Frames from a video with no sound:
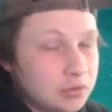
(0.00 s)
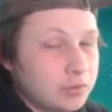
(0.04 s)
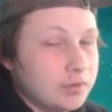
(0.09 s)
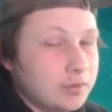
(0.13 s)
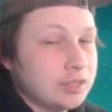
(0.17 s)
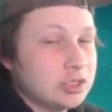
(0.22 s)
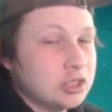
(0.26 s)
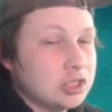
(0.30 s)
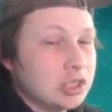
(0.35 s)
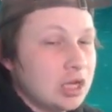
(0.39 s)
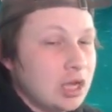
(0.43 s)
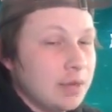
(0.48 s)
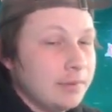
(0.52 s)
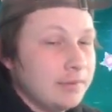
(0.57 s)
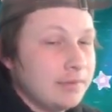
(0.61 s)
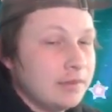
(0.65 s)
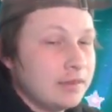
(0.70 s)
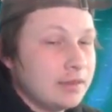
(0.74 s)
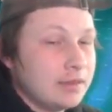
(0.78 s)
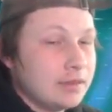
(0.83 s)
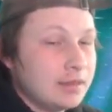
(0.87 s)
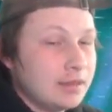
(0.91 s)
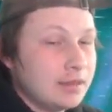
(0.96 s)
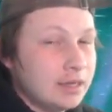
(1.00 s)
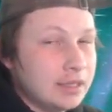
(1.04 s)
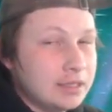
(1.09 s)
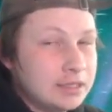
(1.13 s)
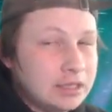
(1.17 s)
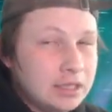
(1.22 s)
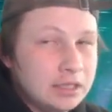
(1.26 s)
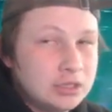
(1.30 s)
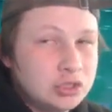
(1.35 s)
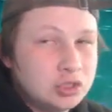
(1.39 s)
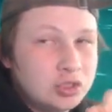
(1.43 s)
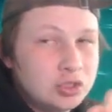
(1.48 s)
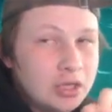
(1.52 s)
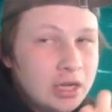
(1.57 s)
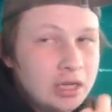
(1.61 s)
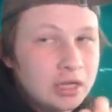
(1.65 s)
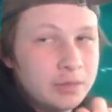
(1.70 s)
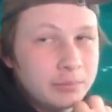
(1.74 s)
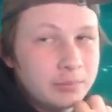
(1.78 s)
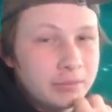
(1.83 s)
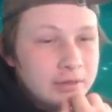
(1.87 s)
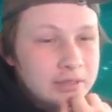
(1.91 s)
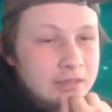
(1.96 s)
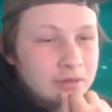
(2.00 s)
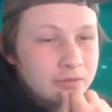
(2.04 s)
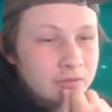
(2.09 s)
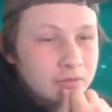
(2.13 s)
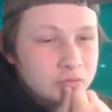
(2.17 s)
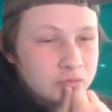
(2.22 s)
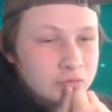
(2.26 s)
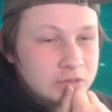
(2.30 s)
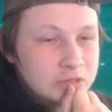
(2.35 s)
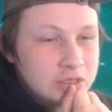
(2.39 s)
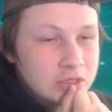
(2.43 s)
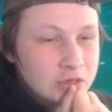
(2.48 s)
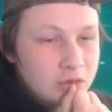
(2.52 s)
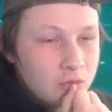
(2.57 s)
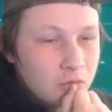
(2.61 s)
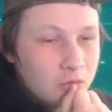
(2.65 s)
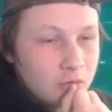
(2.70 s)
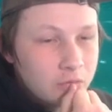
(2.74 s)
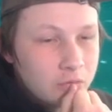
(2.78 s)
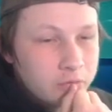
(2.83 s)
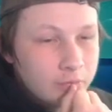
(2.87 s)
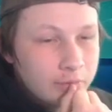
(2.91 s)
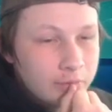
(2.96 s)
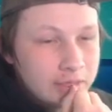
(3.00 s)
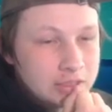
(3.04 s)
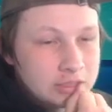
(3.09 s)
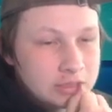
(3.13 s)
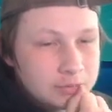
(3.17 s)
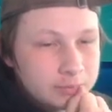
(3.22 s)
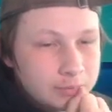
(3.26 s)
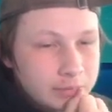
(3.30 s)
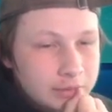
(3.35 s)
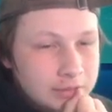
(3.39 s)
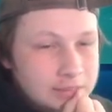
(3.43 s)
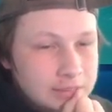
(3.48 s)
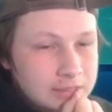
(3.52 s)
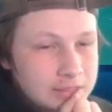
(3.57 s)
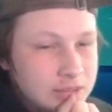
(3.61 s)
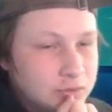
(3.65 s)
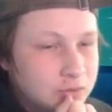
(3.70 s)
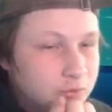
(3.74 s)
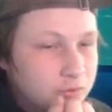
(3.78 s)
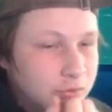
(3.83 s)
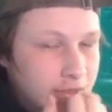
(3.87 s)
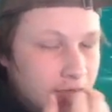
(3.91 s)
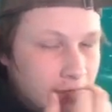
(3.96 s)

doing its job in the sense that it, it's trying to break down this regen core with rest plus its three